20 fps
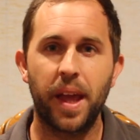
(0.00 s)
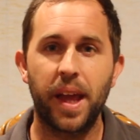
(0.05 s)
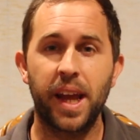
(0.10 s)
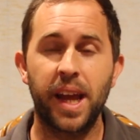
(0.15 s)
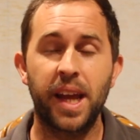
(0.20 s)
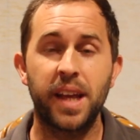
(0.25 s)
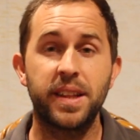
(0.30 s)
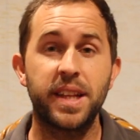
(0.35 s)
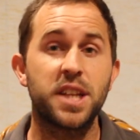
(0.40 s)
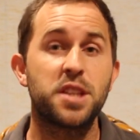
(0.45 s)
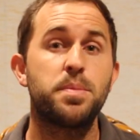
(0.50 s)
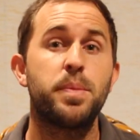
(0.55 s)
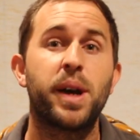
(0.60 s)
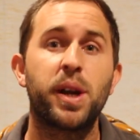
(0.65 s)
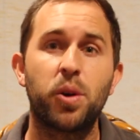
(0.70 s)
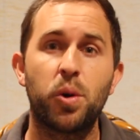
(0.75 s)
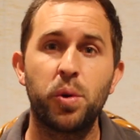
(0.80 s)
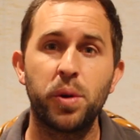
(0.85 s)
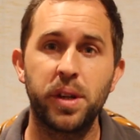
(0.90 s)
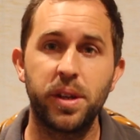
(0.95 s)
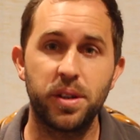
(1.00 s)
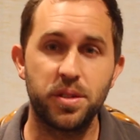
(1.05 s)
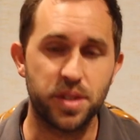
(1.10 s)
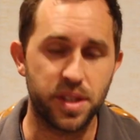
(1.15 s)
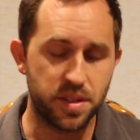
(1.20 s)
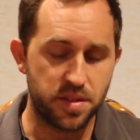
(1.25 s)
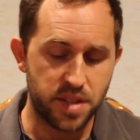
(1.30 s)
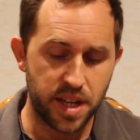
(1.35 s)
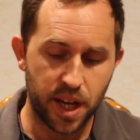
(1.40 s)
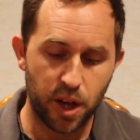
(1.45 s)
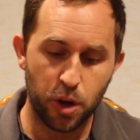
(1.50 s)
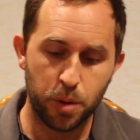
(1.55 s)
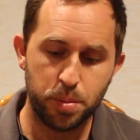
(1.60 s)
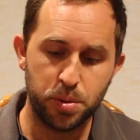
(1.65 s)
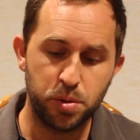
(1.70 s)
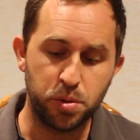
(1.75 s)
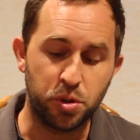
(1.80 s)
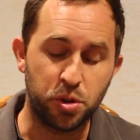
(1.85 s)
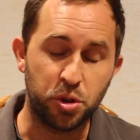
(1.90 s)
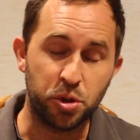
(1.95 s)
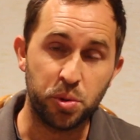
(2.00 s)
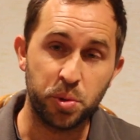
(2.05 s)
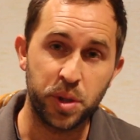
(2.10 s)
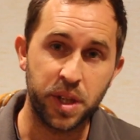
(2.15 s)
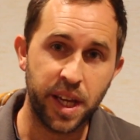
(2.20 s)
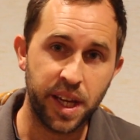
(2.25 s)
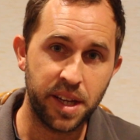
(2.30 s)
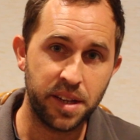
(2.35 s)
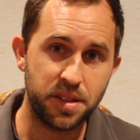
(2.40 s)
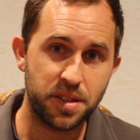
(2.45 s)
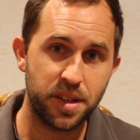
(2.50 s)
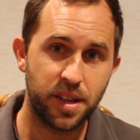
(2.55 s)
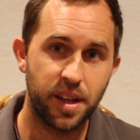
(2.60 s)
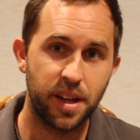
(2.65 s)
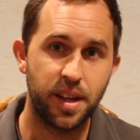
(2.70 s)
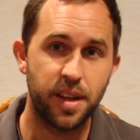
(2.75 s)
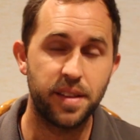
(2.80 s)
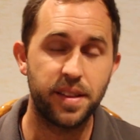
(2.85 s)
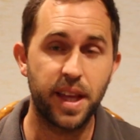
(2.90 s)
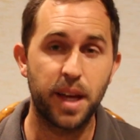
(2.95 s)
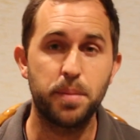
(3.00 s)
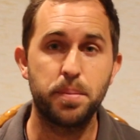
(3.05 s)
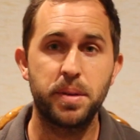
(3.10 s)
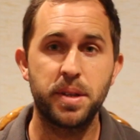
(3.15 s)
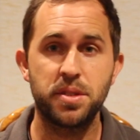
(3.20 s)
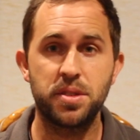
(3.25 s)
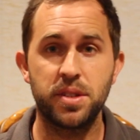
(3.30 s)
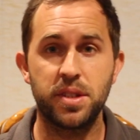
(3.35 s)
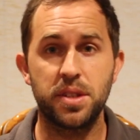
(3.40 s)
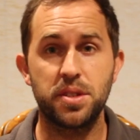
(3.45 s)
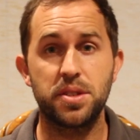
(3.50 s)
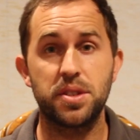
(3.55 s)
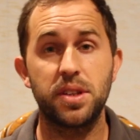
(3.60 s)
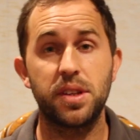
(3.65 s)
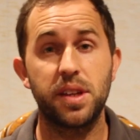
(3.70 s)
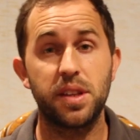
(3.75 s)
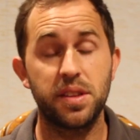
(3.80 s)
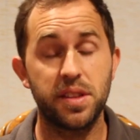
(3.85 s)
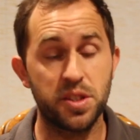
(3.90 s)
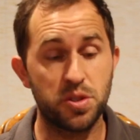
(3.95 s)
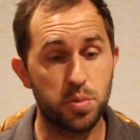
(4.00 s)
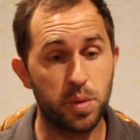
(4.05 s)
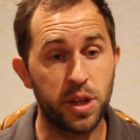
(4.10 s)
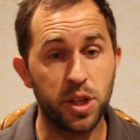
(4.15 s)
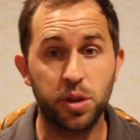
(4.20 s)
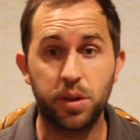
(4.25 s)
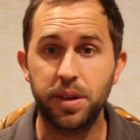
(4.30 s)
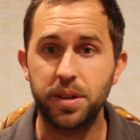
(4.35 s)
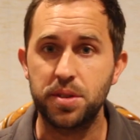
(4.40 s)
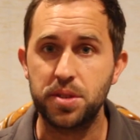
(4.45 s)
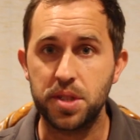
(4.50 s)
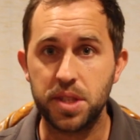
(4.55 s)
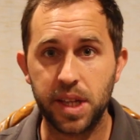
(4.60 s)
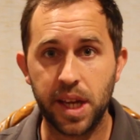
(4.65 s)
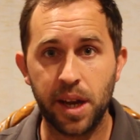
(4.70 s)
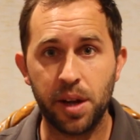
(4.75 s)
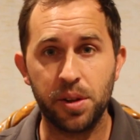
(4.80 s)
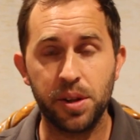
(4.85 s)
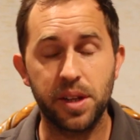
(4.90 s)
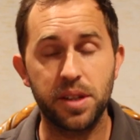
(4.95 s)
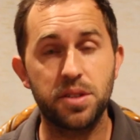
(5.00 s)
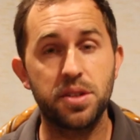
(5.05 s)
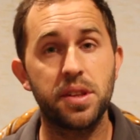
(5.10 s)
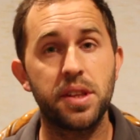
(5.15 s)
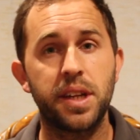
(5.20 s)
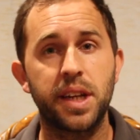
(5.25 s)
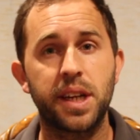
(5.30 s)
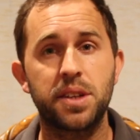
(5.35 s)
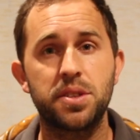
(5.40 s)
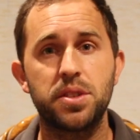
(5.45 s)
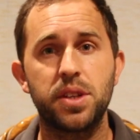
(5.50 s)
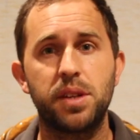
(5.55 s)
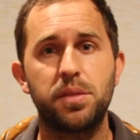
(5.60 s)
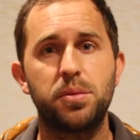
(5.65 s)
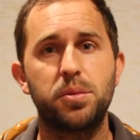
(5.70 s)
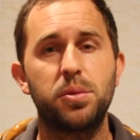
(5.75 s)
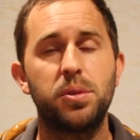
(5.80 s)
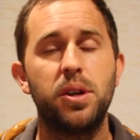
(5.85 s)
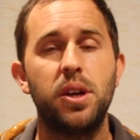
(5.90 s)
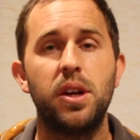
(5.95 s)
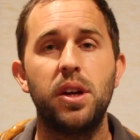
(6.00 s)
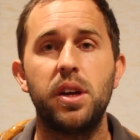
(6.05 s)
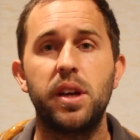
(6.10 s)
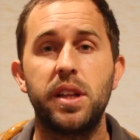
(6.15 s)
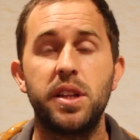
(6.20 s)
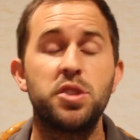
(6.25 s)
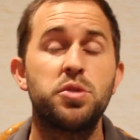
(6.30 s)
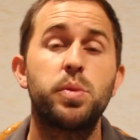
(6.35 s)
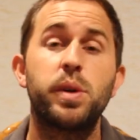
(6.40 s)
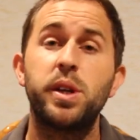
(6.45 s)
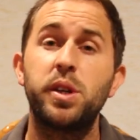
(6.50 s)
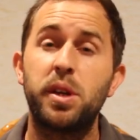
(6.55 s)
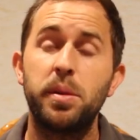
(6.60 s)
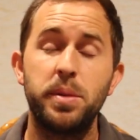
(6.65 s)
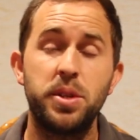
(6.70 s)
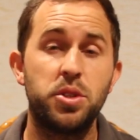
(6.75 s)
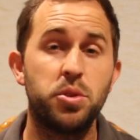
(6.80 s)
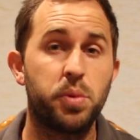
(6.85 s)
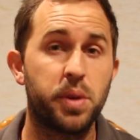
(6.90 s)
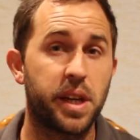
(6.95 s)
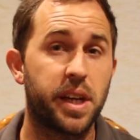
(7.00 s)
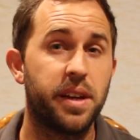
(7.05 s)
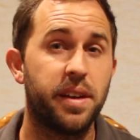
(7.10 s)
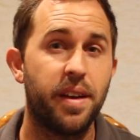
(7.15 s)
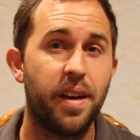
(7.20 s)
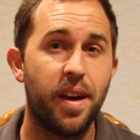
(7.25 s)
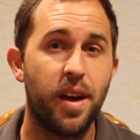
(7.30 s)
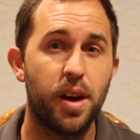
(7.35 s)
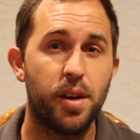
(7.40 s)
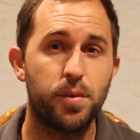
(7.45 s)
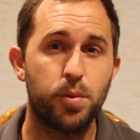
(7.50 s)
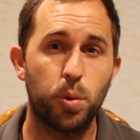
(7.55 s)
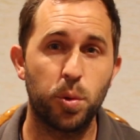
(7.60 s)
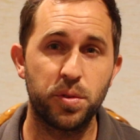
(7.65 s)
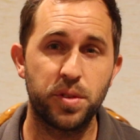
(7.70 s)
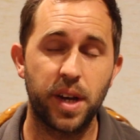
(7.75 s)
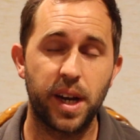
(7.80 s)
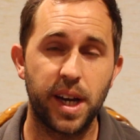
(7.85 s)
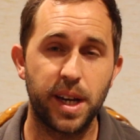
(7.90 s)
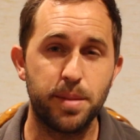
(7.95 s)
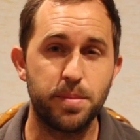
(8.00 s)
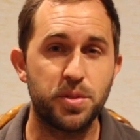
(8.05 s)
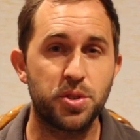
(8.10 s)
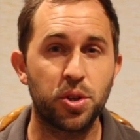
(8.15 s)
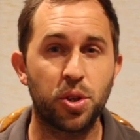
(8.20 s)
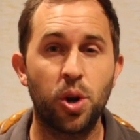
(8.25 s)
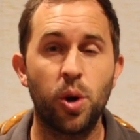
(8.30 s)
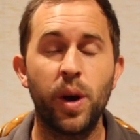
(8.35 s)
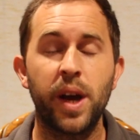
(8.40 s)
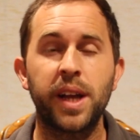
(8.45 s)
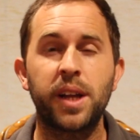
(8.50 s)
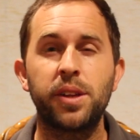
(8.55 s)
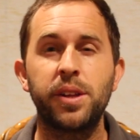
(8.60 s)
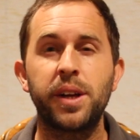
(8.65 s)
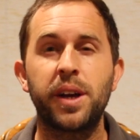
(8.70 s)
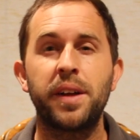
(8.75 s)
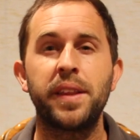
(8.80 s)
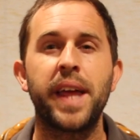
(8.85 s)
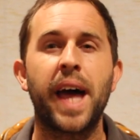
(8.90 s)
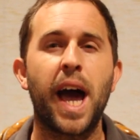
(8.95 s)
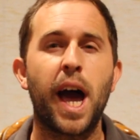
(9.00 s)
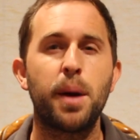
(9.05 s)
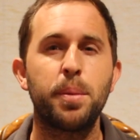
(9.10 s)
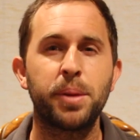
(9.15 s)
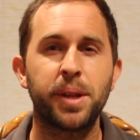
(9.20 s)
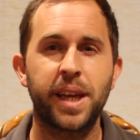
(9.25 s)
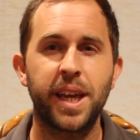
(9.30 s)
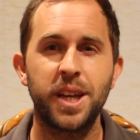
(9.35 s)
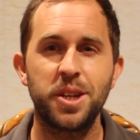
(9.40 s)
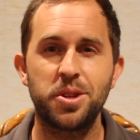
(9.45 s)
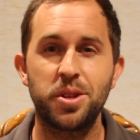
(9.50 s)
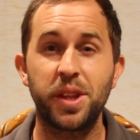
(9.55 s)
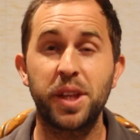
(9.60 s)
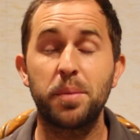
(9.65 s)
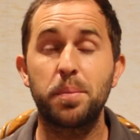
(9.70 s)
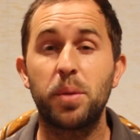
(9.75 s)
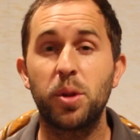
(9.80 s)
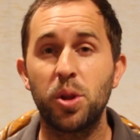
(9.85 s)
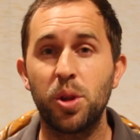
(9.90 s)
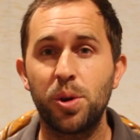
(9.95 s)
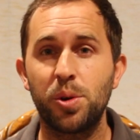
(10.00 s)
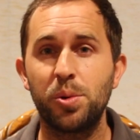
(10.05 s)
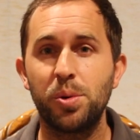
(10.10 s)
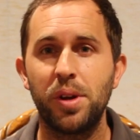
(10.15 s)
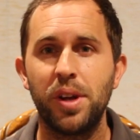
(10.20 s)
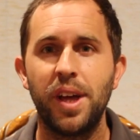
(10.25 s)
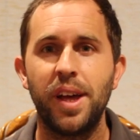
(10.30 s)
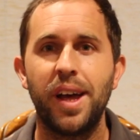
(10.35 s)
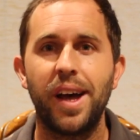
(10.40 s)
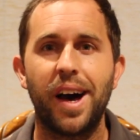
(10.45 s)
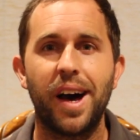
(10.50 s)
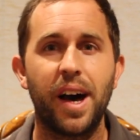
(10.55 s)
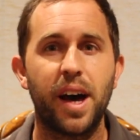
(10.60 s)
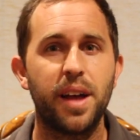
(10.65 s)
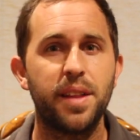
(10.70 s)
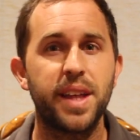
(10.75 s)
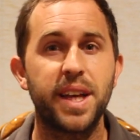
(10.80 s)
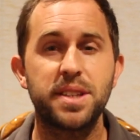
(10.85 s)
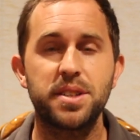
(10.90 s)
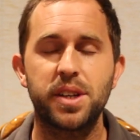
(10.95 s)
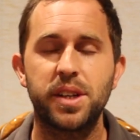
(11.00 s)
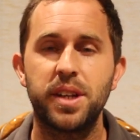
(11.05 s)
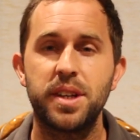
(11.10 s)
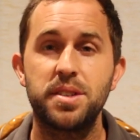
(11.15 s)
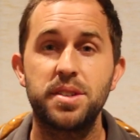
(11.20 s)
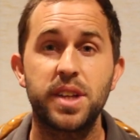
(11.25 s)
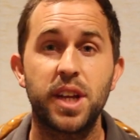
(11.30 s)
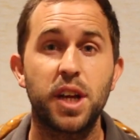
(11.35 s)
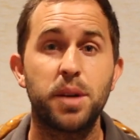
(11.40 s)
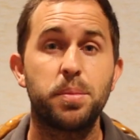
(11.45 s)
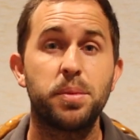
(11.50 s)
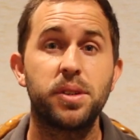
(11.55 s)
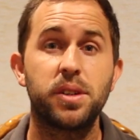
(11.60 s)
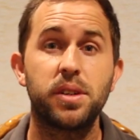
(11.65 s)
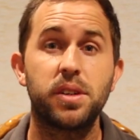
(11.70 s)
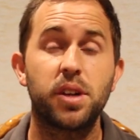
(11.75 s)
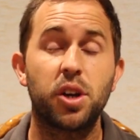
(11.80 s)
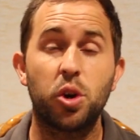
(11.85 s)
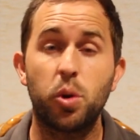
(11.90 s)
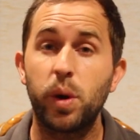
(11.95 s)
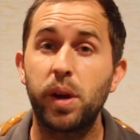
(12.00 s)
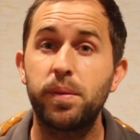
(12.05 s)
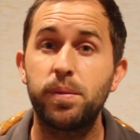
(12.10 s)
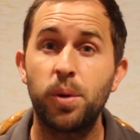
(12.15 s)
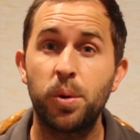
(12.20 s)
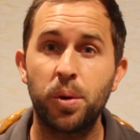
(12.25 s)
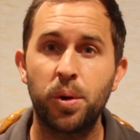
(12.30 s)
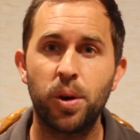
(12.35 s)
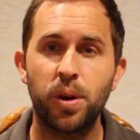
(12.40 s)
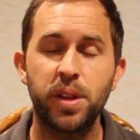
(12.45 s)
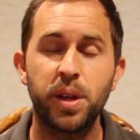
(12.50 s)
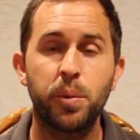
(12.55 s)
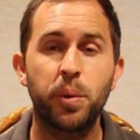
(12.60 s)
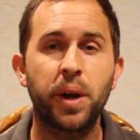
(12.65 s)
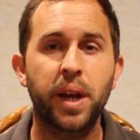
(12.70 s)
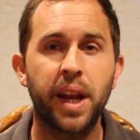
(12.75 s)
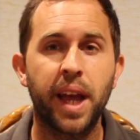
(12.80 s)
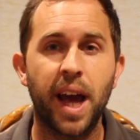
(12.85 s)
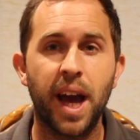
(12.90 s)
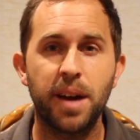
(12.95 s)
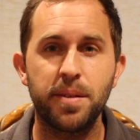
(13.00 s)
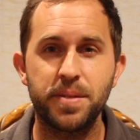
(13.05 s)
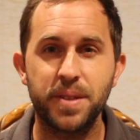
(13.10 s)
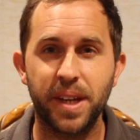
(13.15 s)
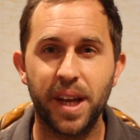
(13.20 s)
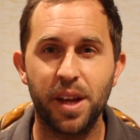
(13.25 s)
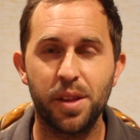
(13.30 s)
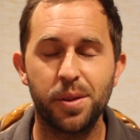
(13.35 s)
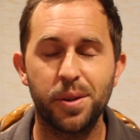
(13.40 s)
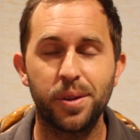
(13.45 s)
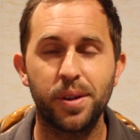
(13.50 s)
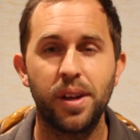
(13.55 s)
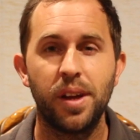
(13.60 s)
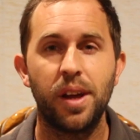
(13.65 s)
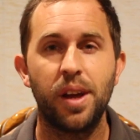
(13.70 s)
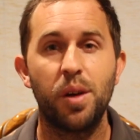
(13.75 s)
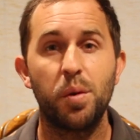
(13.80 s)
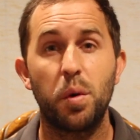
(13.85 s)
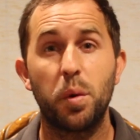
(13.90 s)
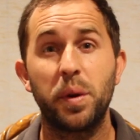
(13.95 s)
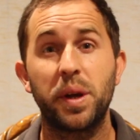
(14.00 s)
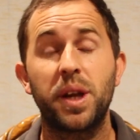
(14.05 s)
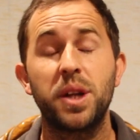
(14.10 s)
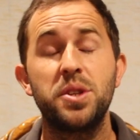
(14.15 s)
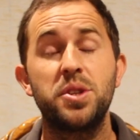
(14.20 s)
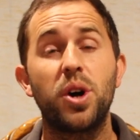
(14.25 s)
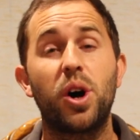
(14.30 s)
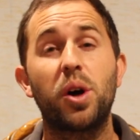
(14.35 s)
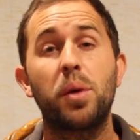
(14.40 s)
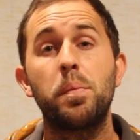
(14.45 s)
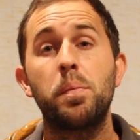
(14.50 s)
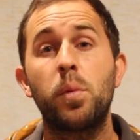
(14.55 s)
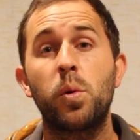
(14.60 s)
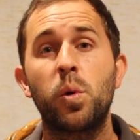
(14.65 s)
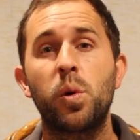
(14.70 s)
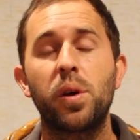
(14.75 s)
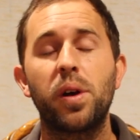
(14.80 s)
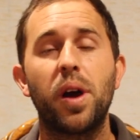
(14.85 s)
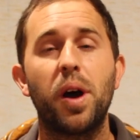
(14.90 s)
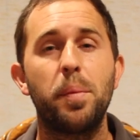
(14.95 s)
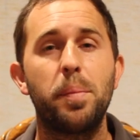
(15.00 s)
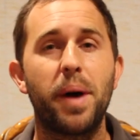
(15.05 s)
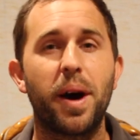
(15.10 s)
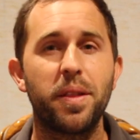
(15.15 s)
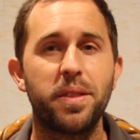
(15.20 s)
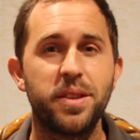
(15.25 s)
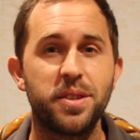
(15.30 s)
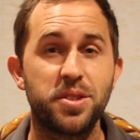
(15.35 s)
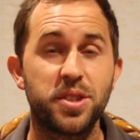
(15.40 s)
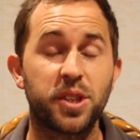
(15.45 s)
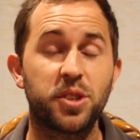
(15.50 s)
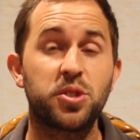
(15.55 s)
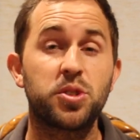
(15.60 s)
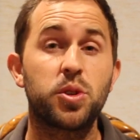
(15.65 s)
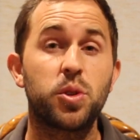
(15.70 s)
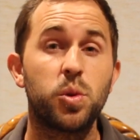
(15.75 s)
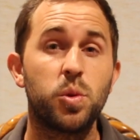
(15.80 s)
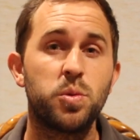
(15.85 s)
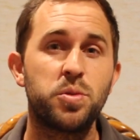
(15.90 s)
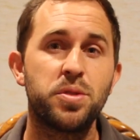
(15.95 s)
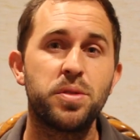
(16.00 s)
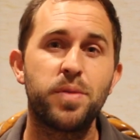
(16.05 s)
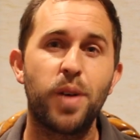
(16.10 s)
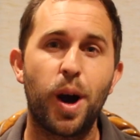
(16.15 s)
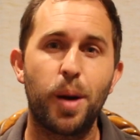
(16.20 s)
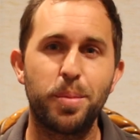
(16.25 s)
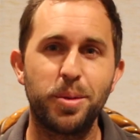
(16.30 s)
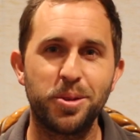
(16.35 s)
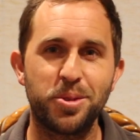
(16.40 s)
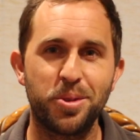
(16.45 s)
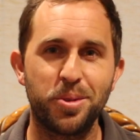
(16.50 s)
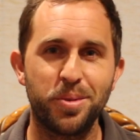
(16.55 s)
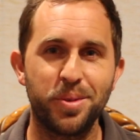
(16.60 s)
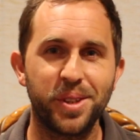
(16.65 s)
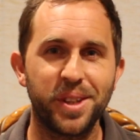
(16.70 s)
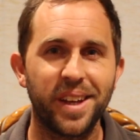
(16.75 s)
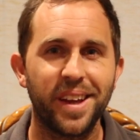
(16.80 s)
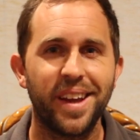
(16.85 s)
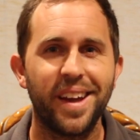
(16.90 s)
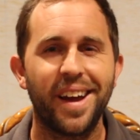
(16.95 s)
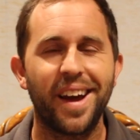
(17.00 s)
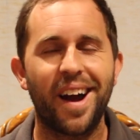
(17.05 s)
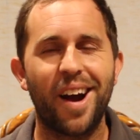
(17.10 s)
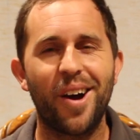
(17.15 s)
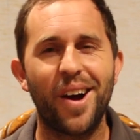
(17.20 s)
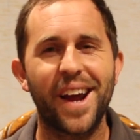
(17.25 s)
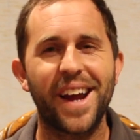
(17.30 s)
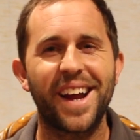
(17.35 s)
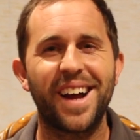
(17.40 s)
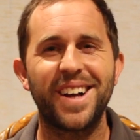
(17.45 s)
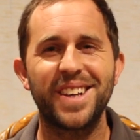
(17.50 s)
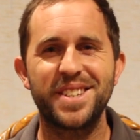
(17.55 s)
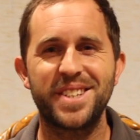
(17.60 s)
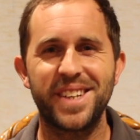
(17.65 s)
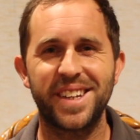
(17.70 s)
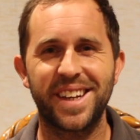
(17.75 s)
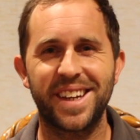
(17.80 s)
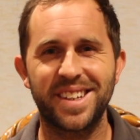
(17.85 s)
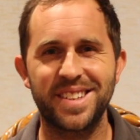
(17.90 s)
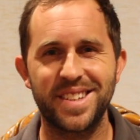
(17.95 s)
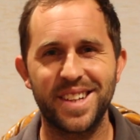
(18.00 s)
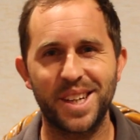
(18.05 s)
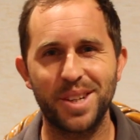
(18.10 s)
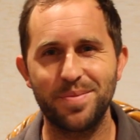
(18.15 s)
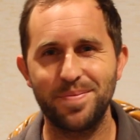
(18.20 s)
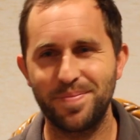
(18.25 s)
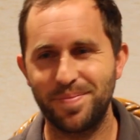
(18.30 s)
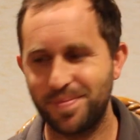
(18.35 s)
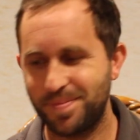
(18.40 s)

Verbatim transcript: And that's my goal here is to help you create that business this way you can scale it to the next level, and this way you can be doing it full time. So go ahead, click on the application link below. Uh, that's gonna set up a, a quick phone call that we're gonna have together where we can talk more about this exclusive opportunity. All right, I'll see you next time.